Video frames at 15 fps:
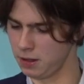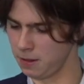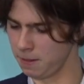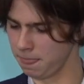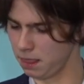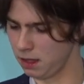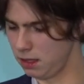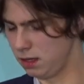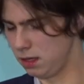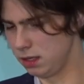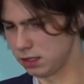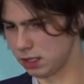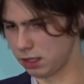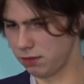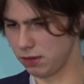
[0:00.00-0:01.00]

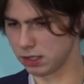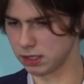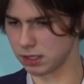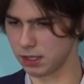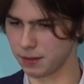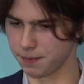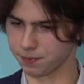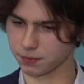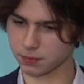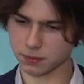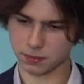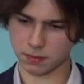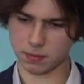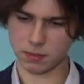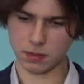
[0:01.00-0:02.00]
languages, and
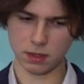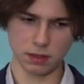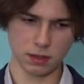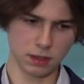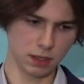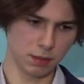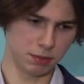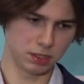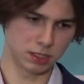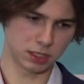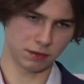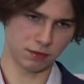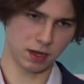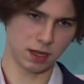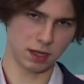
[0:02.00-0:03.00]
it's
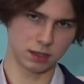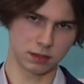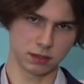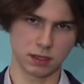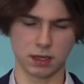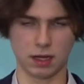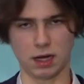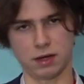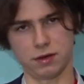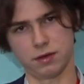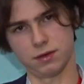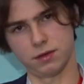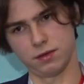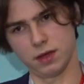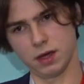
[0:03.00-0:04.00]
compatible with all
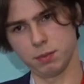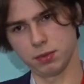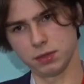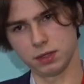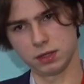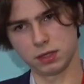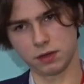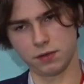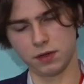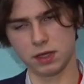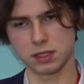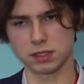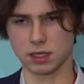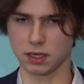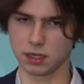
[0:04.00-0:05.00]
DevOps platforms.
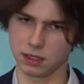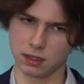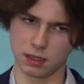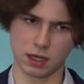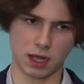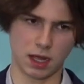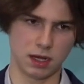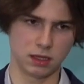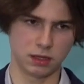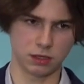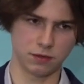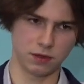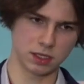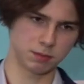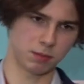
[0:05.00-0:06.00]
And this is
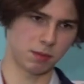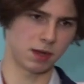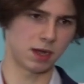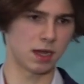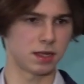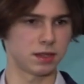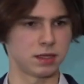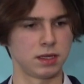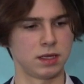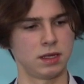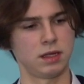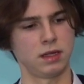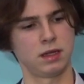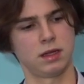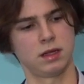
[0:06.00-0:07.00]
both a
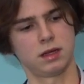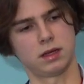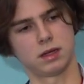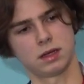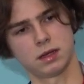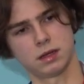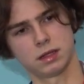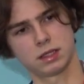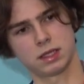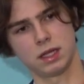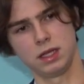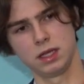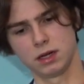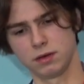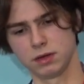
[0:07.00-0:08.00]
web interface and a
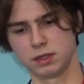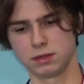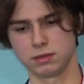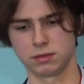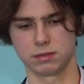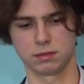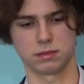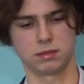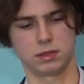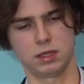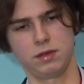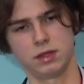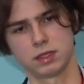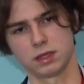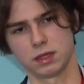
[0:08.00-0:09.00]
local interface.
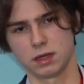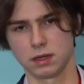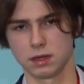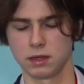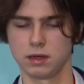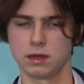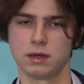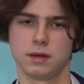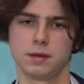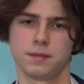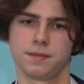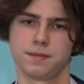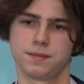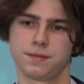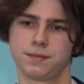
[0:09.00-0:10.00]
It
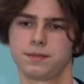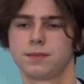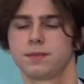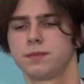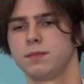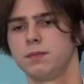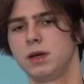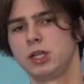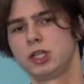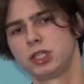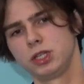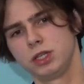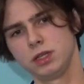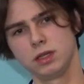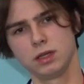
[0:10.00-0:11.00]
helps
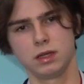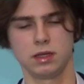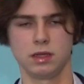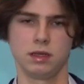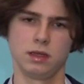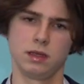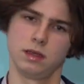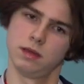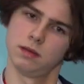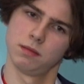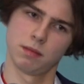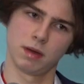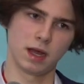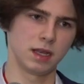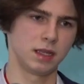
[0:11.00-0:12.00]
to
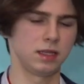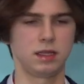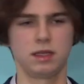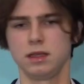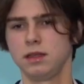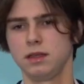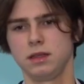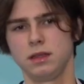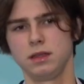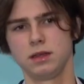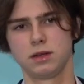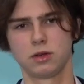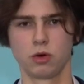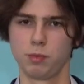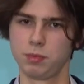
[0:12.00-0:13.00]
scan big
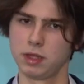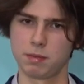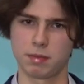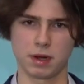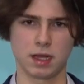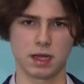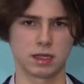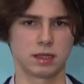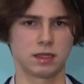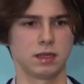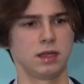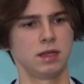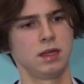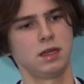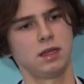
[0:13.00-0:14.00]
and small
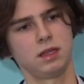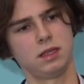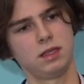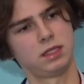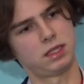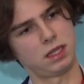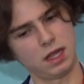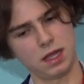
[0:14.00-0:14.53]
and